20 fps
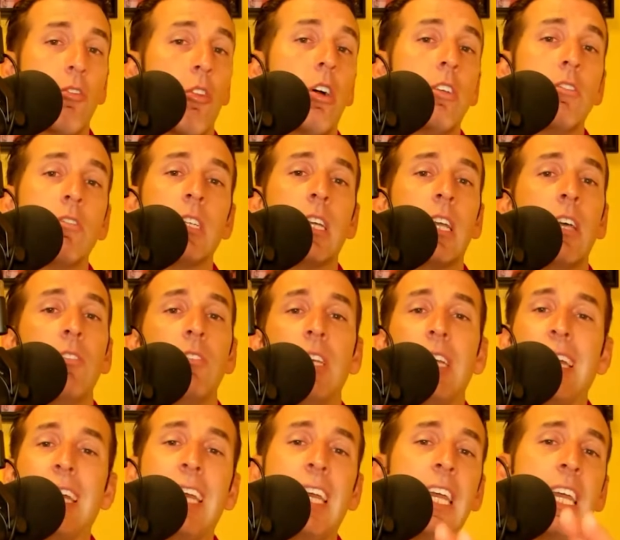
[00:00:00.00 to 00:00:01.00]
Laundrie's guilty.
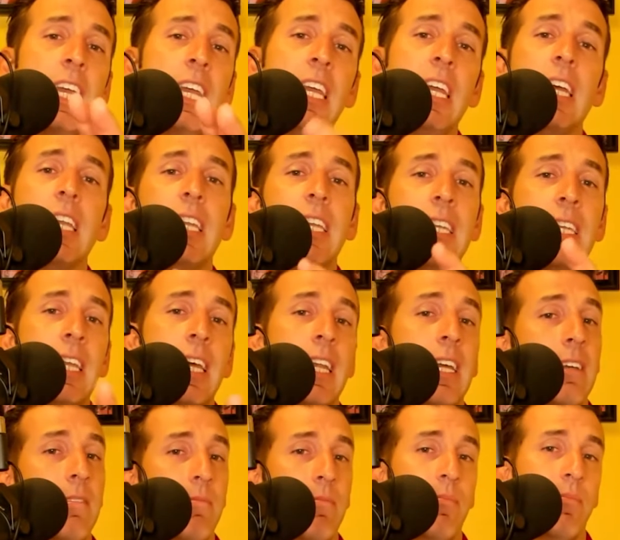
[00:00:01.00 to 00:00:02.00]
He did
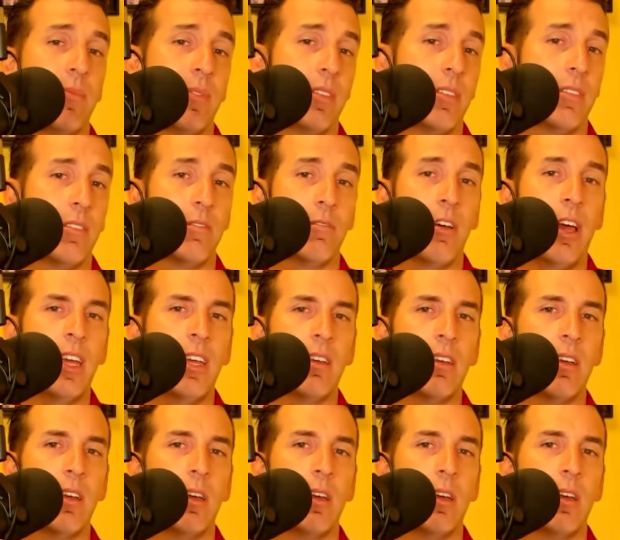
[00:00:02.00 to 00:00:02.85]
it, right?